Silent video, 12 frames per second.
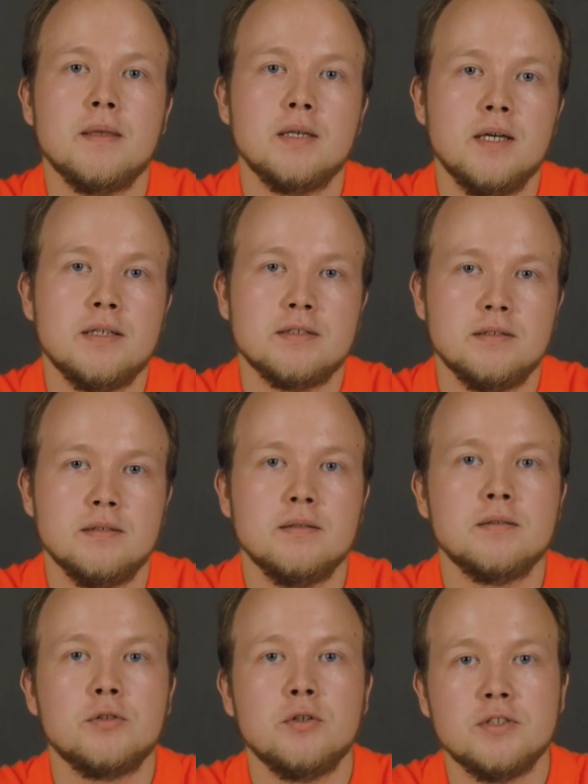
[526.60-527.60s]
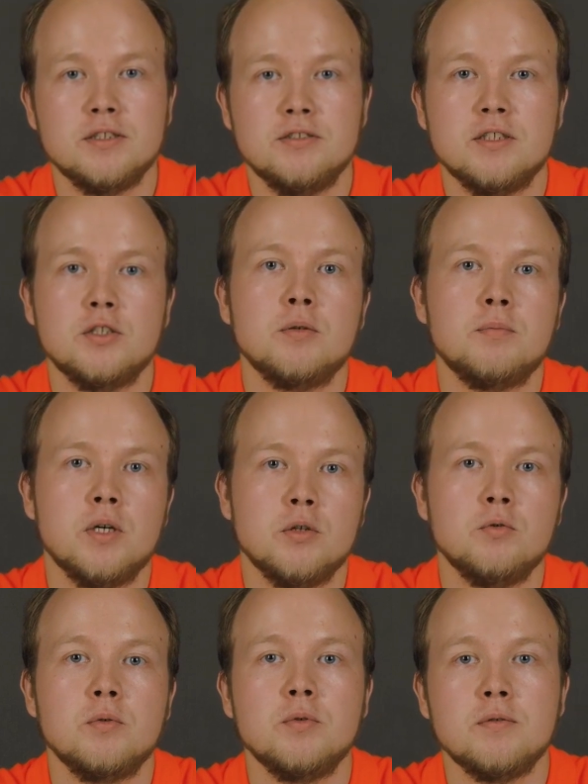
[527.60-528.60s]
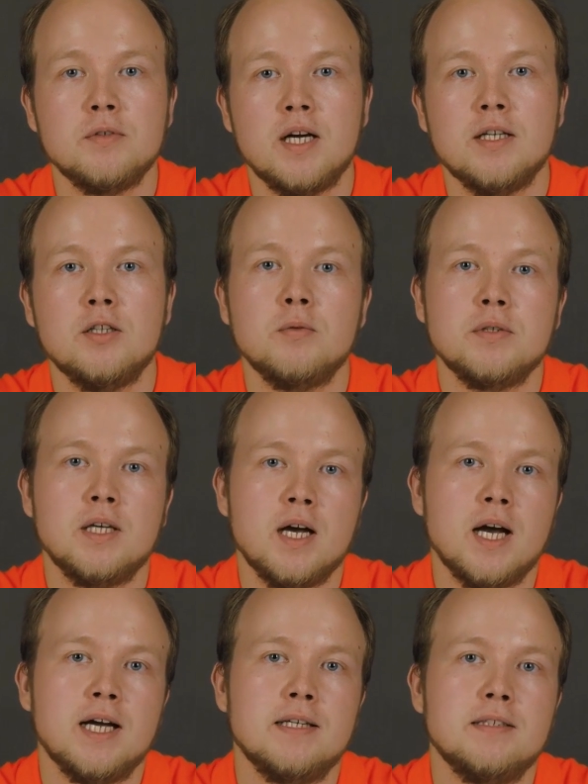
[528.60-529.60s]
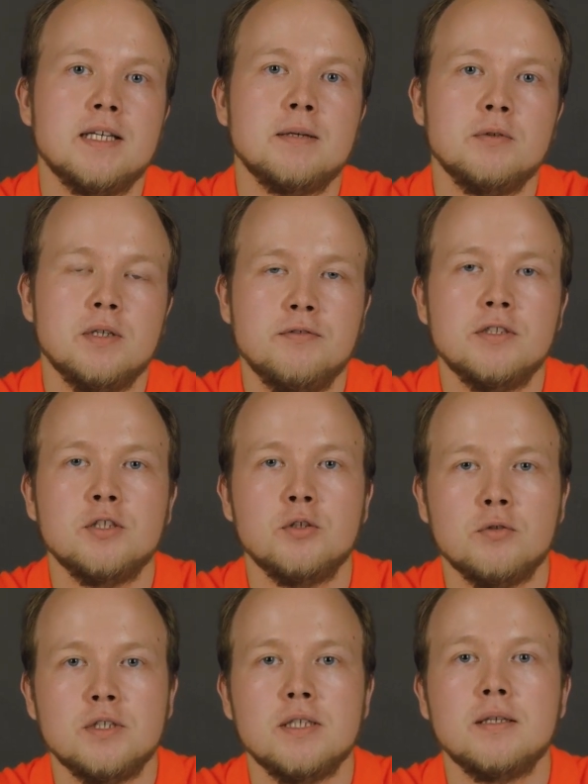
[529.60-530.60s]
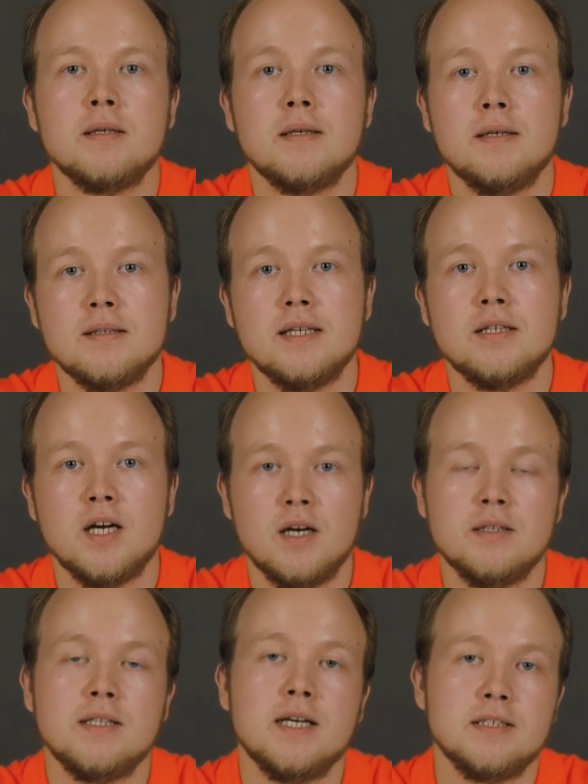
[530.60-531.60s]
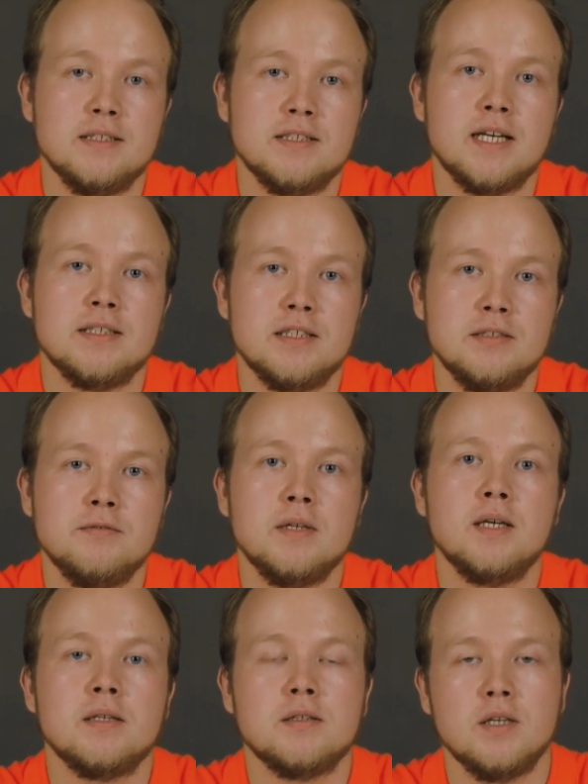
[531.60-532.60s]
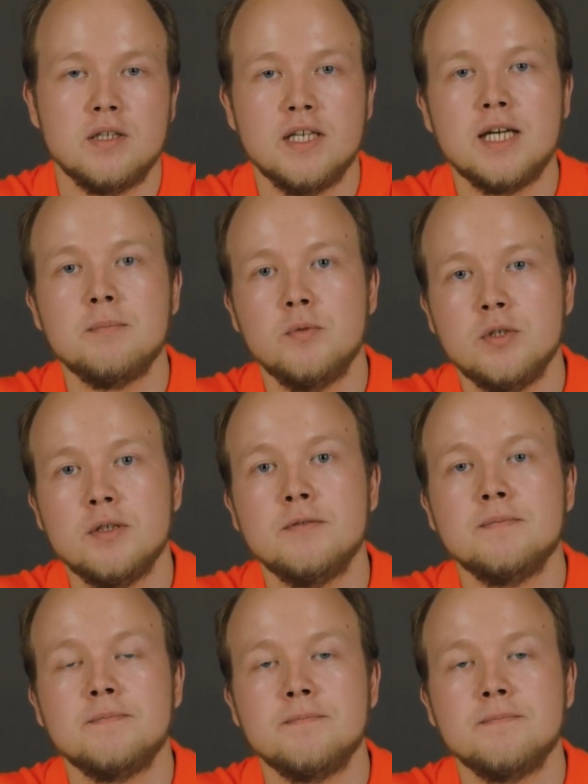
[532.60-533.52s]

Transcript: Thus, using secure mode will provide you with the highest level of security that contactless identifiers are capable of.